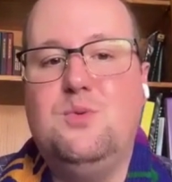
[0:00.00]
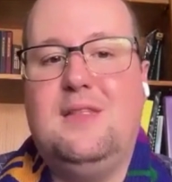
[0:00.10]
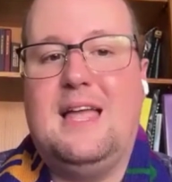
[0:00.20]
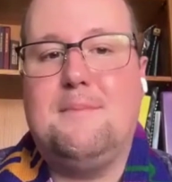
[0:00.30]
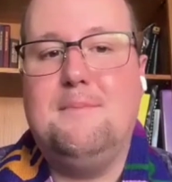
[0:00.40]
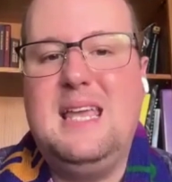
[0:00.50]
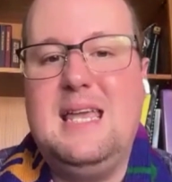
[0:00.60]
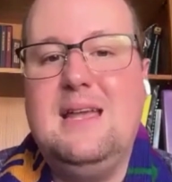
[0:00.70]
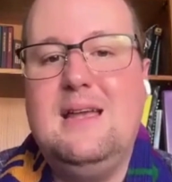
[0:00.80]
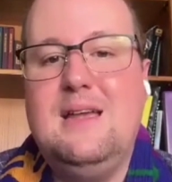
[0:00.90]
you, like
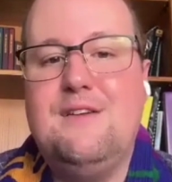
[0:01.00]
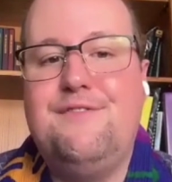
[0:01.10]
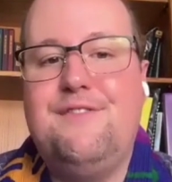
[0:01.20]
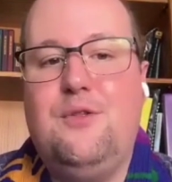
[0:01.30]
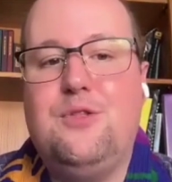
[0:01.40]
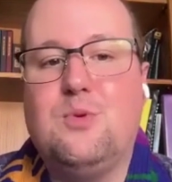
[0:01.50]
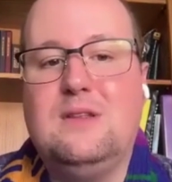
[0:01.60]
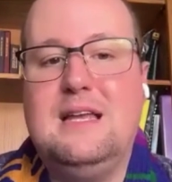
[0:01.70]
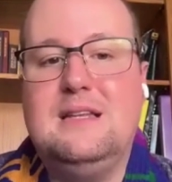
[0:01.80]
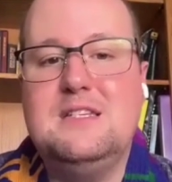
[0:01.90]
me, have felt the
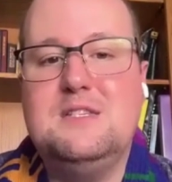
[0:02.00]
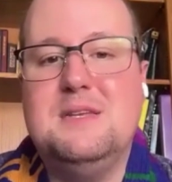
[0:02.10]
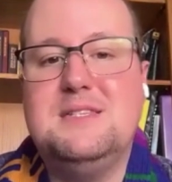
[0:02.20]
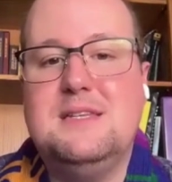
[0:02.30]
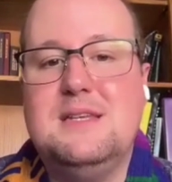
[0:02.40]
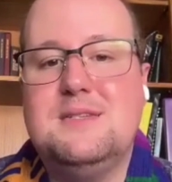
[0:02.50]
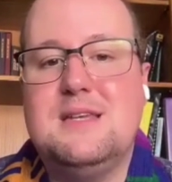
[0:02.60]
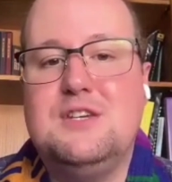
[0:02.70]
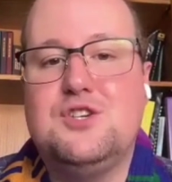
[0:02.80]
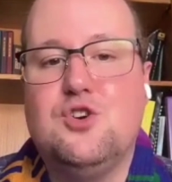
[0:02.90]
relentless
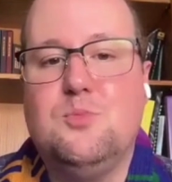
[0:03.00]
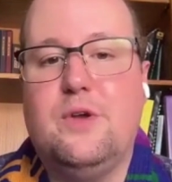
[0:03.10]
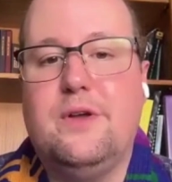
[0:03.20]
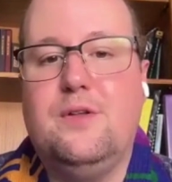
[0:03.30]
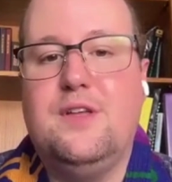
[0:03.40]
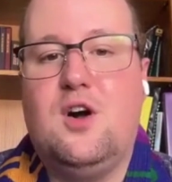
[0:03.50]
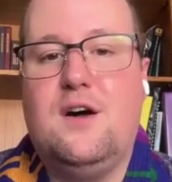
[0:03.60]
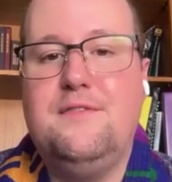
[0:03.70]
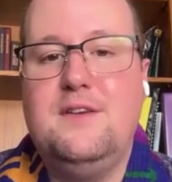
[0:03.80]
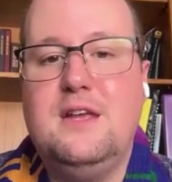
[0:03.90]
busyness and turmoil that
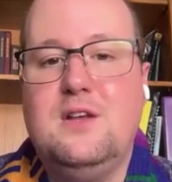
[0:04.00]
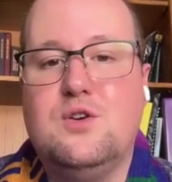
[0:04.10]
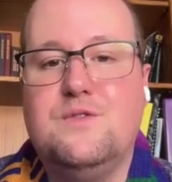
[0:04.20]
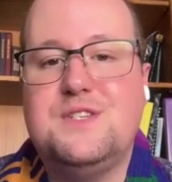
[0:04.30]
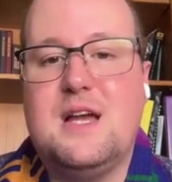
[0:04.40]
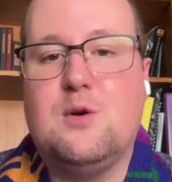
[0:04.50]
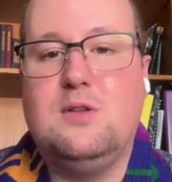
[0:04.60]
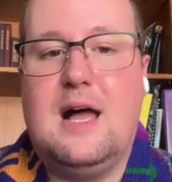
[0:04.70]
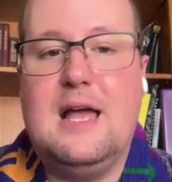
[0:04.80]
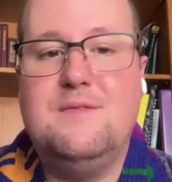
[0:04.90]
often engulfs our
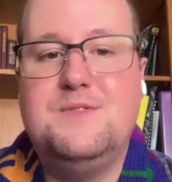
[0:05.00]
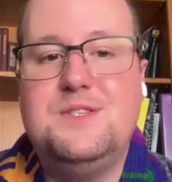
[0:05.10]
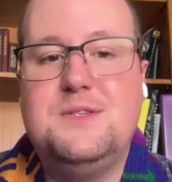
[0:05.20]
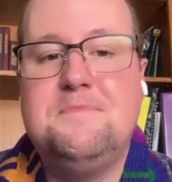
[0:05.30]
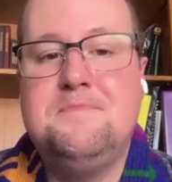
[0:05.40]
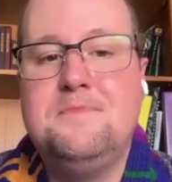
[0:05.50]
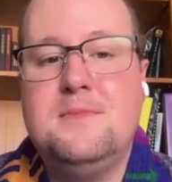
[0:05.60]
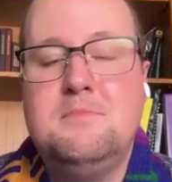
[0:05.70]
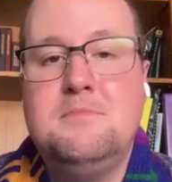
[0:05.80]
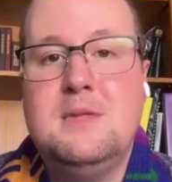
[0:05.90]
lives.
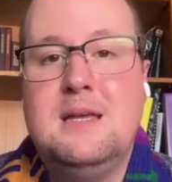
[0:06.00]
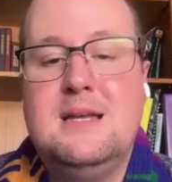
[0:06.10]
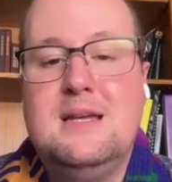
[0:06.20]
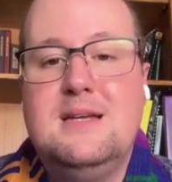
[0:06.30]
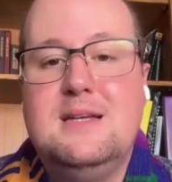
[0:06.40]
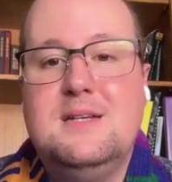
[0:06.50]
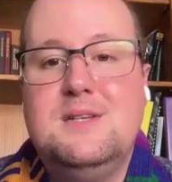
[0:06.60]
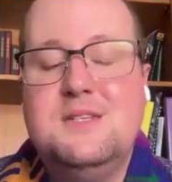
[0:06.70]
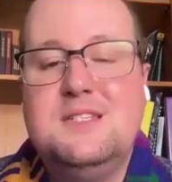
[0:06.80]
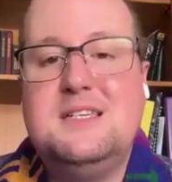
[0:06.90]

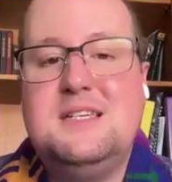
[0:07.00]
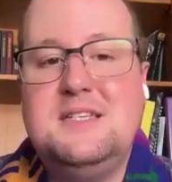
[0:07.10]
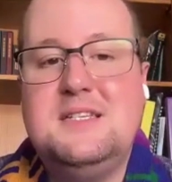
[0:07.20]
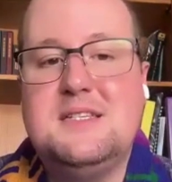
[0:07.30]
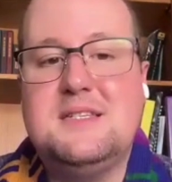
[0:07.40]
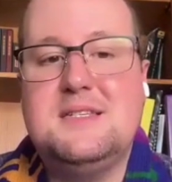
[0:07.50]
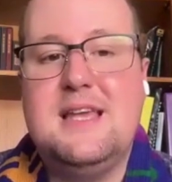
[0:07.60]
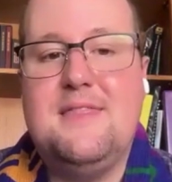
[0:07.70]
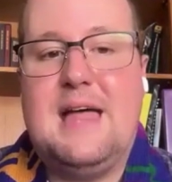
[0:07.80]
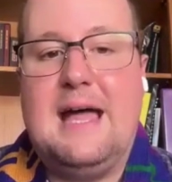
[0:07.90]
Statistics
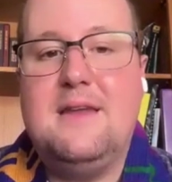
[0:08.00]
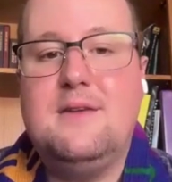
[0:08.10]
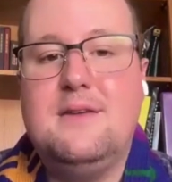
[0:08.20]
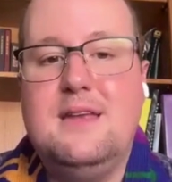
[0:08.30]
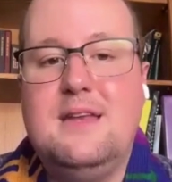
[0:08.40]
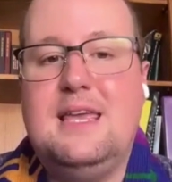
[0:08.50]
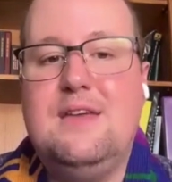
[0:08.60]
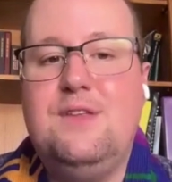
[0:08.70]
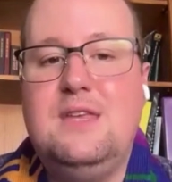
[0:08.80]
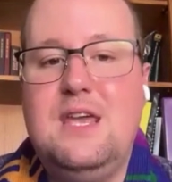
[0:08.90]
say that, in a
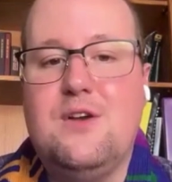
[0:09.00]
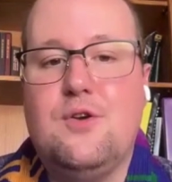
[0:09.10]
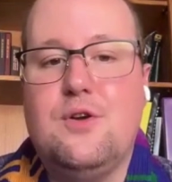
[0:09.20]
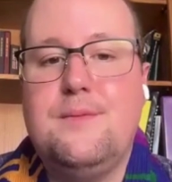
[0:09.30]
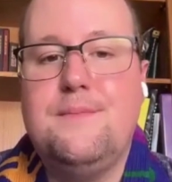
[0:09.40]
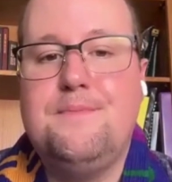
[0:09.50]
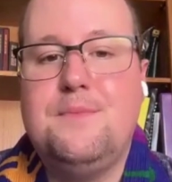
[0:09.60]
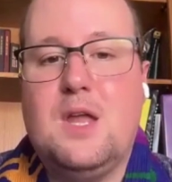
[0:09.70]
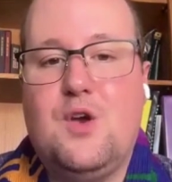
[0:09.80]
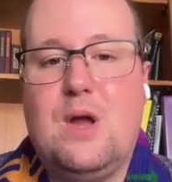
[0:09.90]
given year,
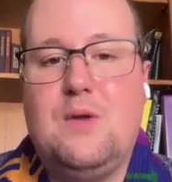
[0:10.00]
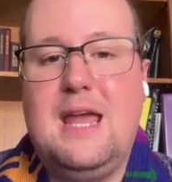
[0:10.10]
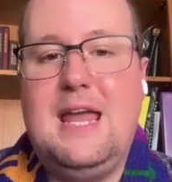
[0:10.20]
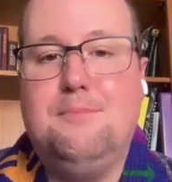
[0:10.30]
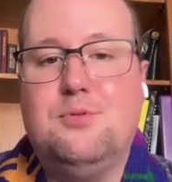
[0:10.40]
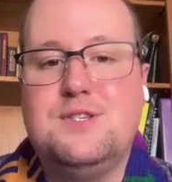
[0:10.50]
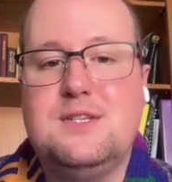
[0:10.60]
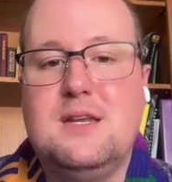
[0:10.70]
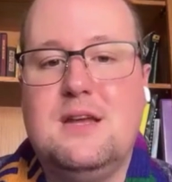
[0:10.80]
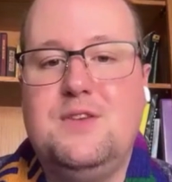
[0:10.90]
around
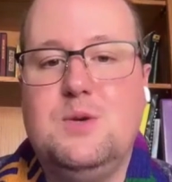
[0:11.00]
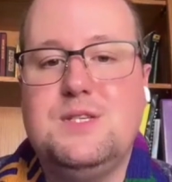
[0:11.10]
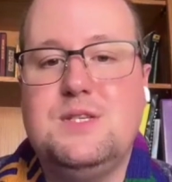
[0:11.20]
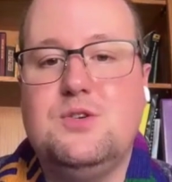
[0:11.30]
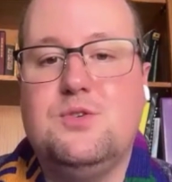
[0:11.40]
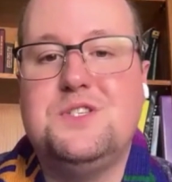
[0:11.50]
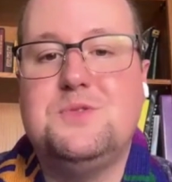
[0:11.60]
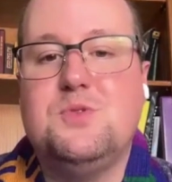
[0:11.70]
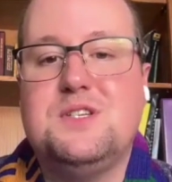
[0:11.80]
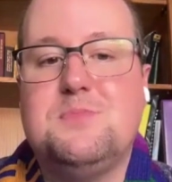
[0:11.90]
8% of U.S.
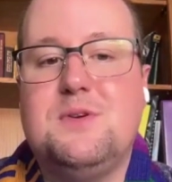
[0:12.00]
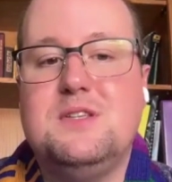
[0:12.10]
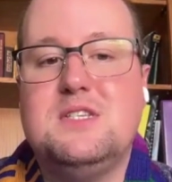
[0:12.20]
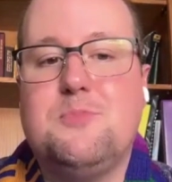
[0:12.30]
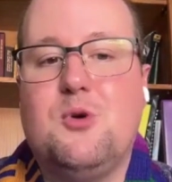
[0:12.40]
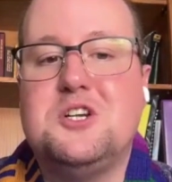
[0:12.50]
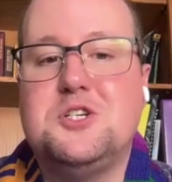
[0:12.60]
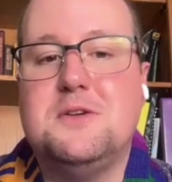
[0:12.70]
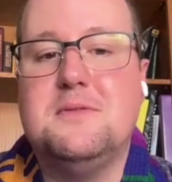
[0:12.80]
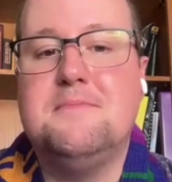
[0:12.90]
adults will experience
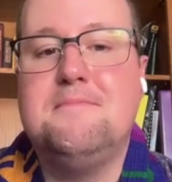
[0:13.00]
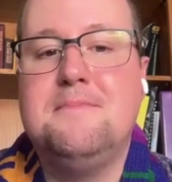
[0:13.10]
depression.